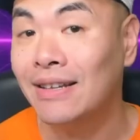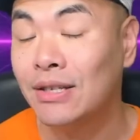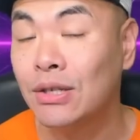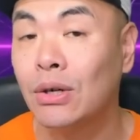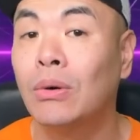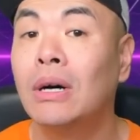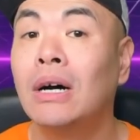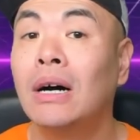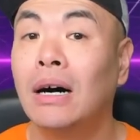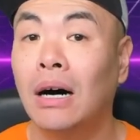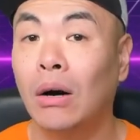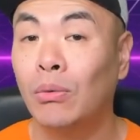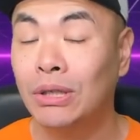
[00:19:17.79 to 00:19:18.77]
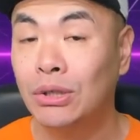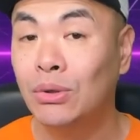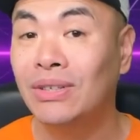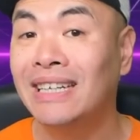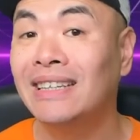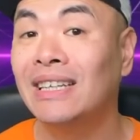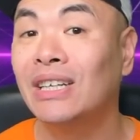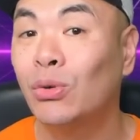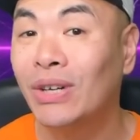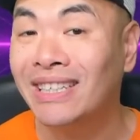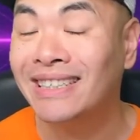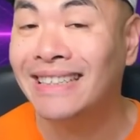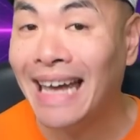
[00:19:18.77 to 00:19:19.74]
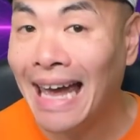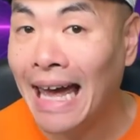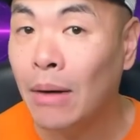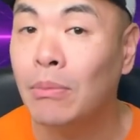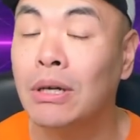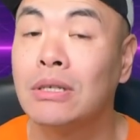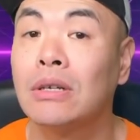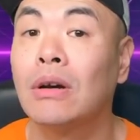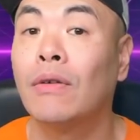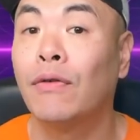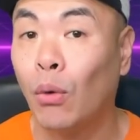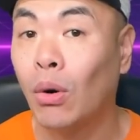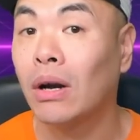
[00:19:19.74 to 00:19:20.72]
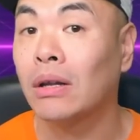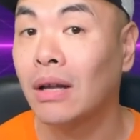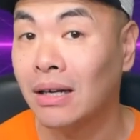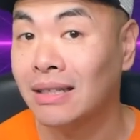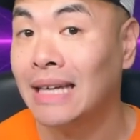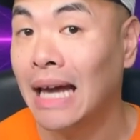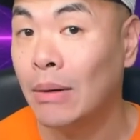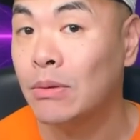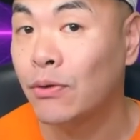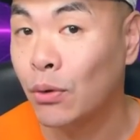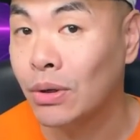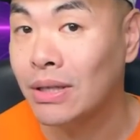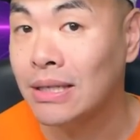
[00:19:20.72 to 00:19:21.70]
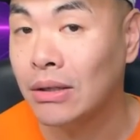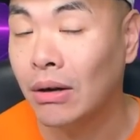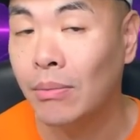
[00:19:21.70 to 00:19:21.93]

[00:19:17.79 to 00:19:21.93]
So we do need the crit damage for a lot of damage for the skill.